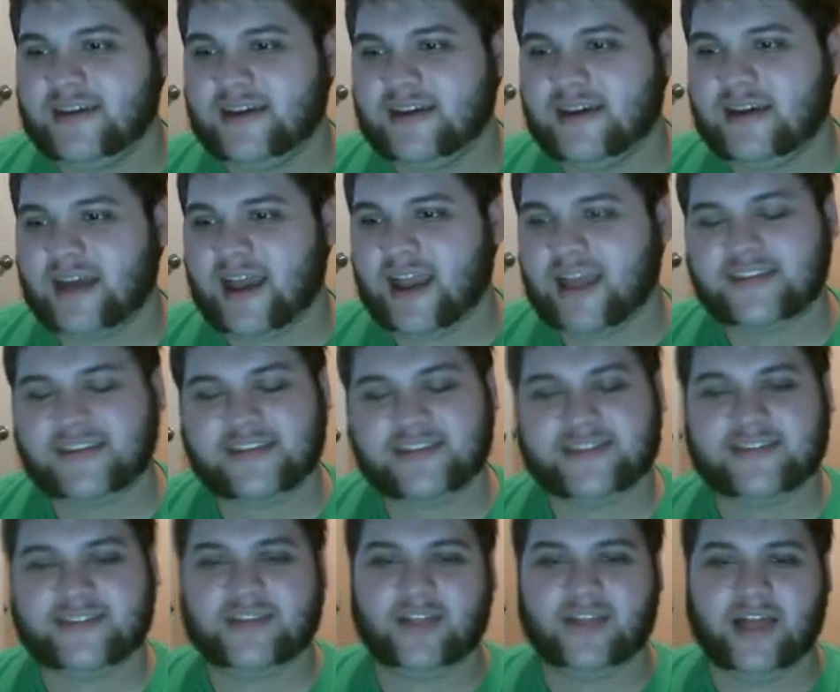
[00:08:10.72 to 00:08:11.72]
I
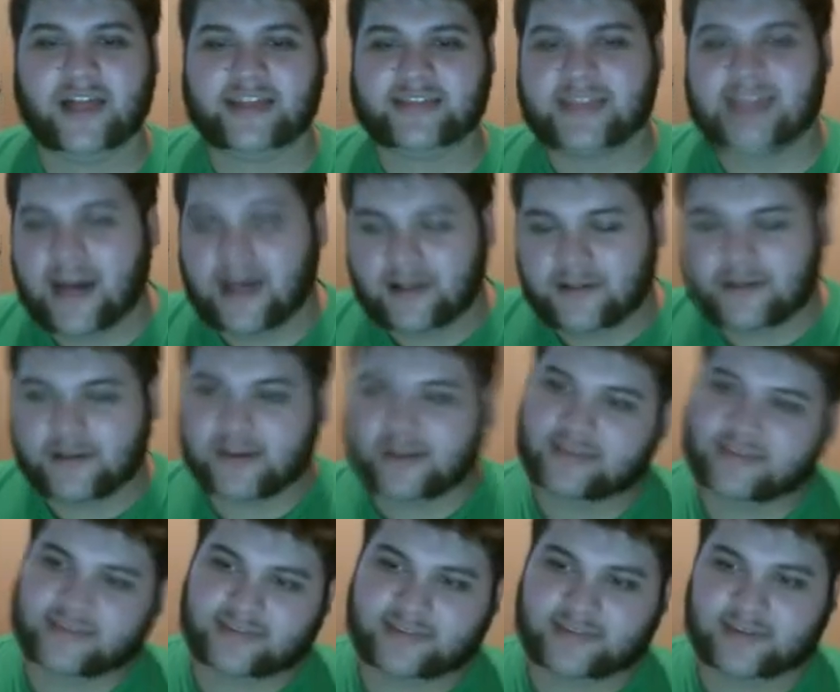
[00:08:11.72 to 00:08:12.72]
just like the
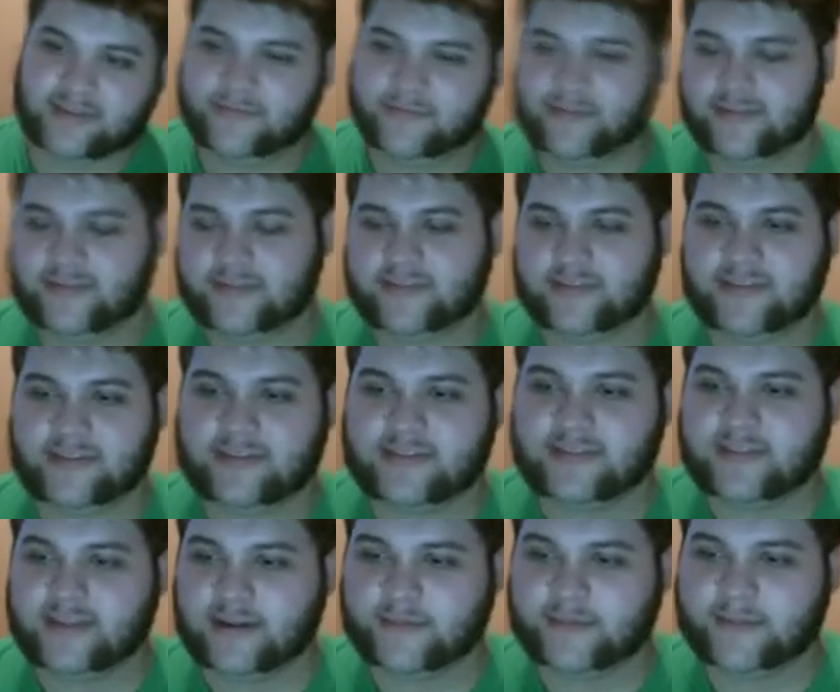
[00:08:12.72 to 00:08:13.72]
elegance of this
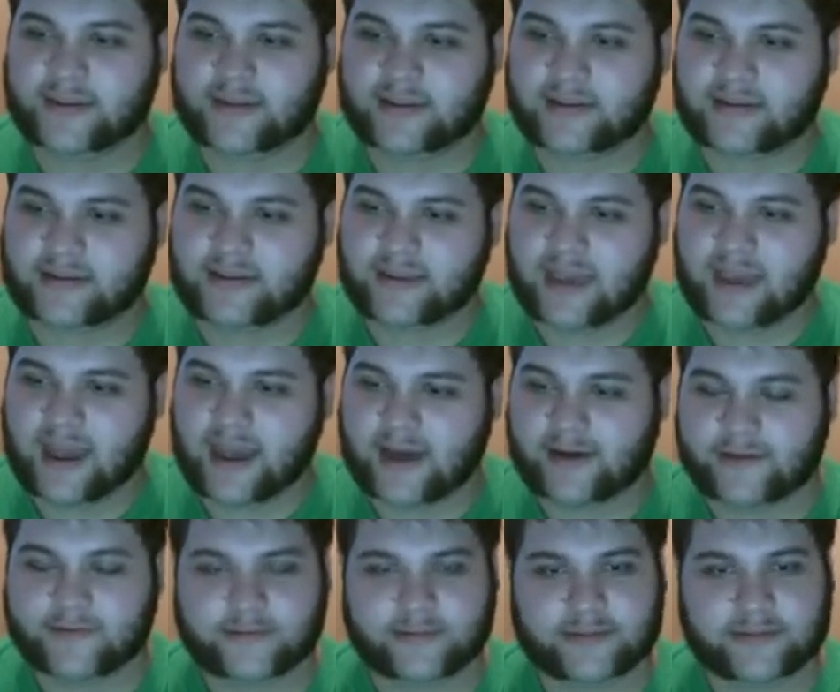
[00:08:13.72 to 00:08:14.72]
system and how
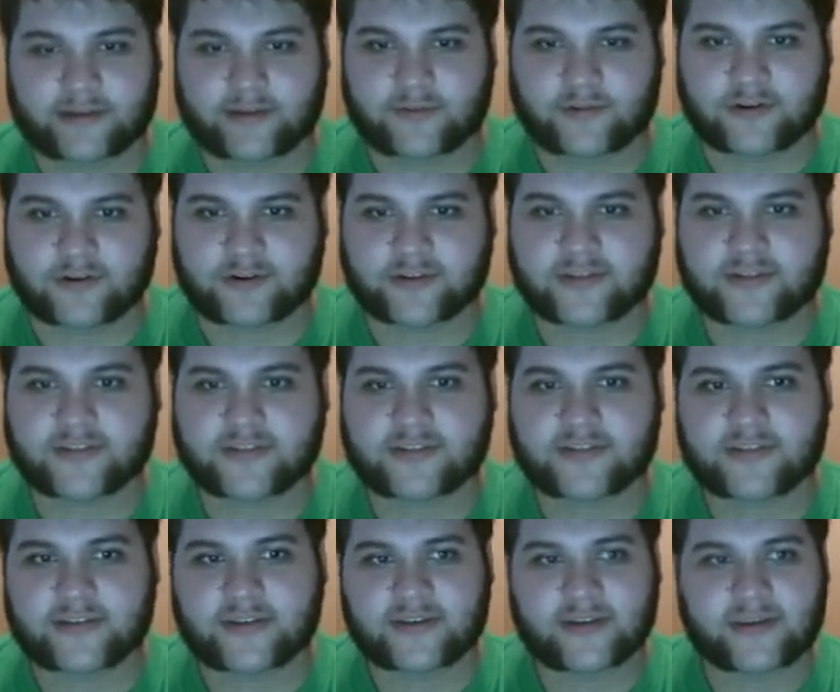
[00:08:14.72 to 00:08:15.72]
everything works,
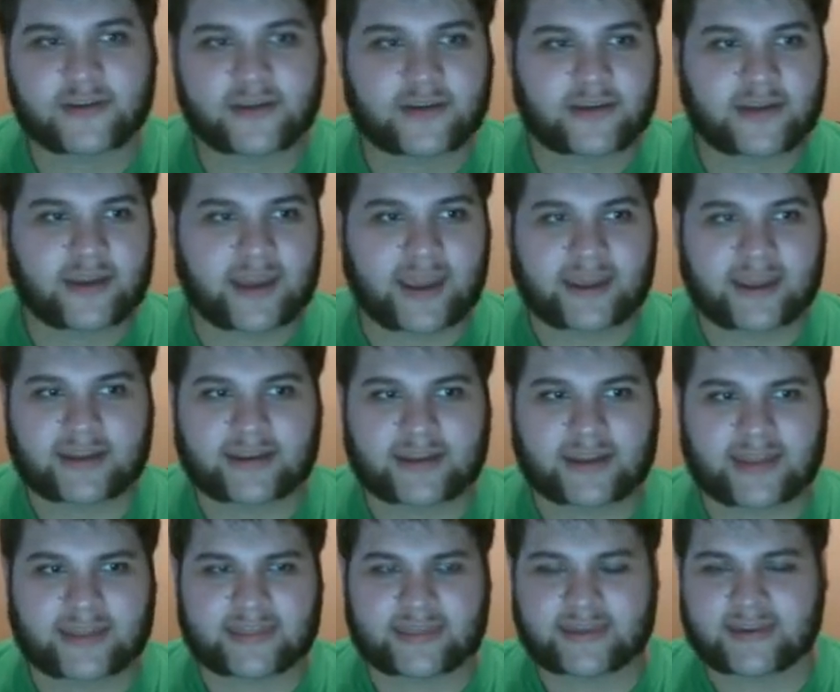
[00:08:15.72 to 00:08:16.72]
and
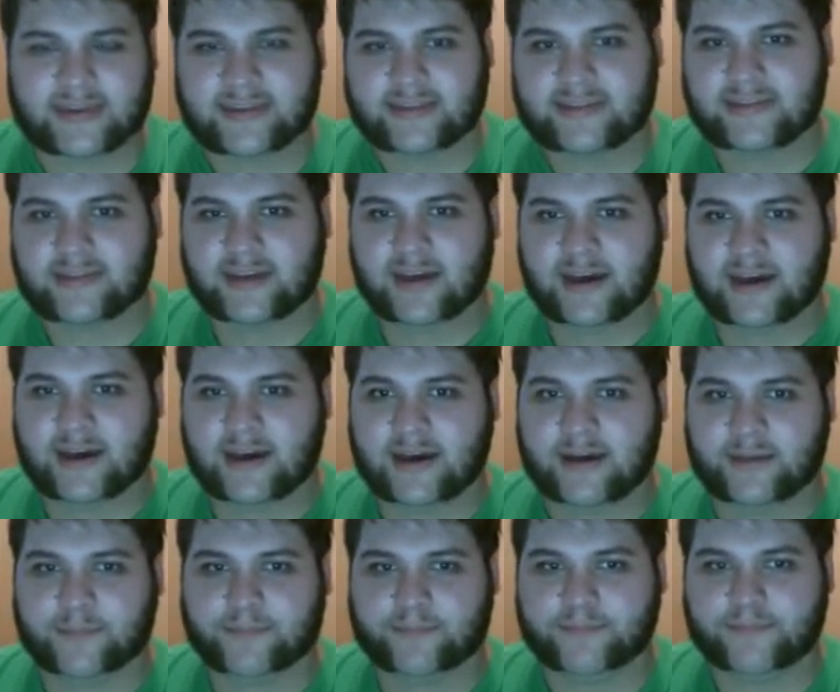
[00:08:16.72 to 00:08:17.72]
I think it's a
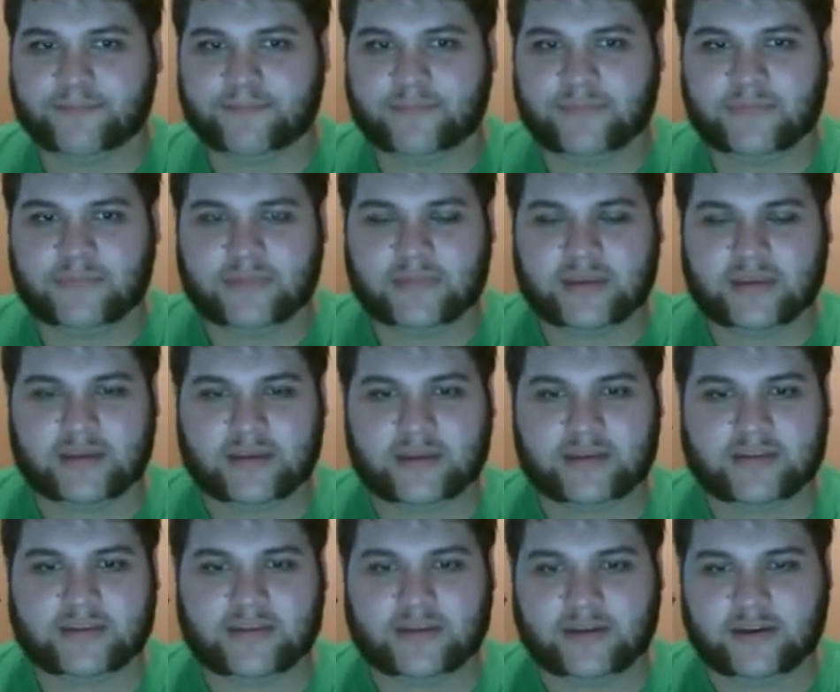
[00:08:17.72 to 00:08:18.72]

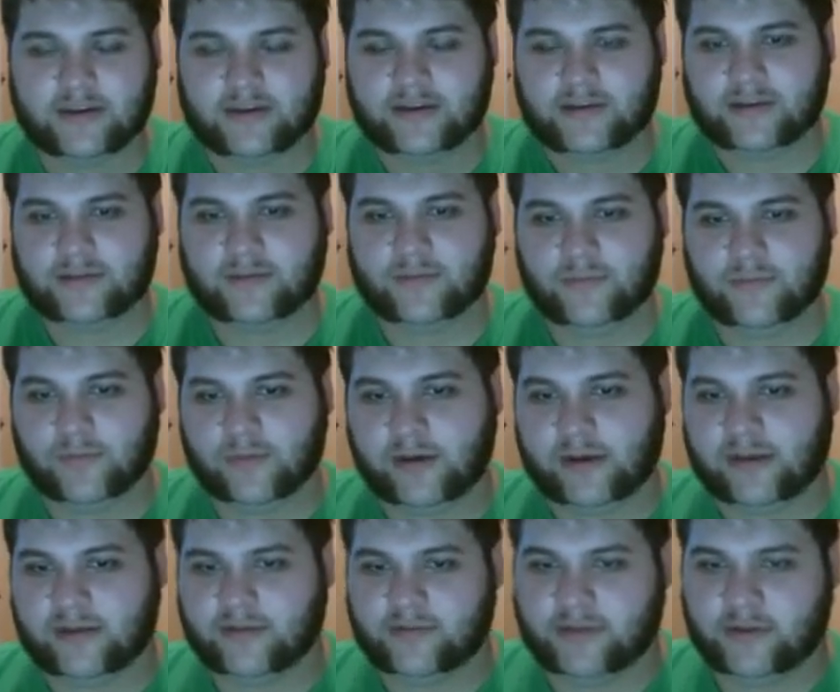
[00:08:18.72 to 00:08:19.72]
good
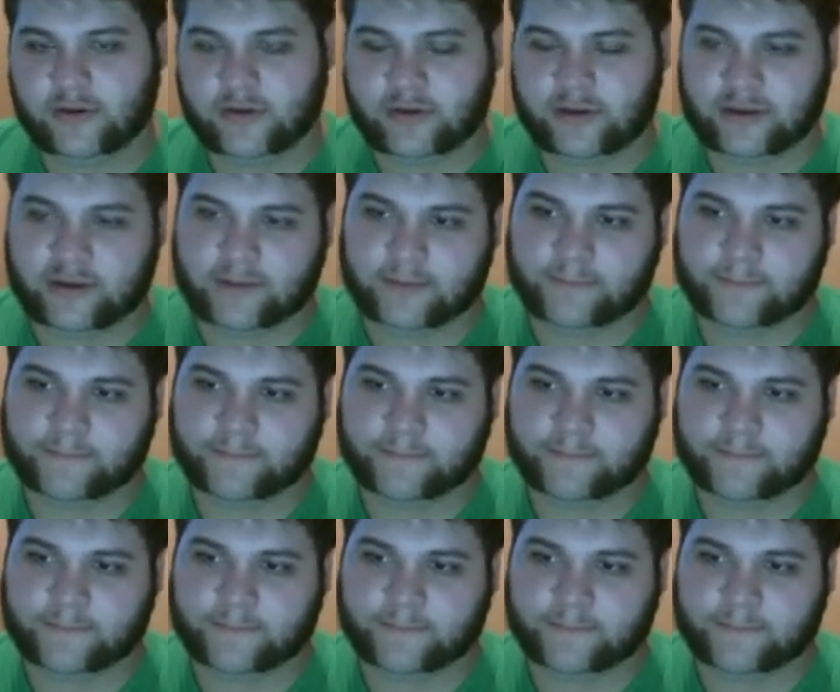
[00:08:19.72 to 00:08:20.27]
way of doing.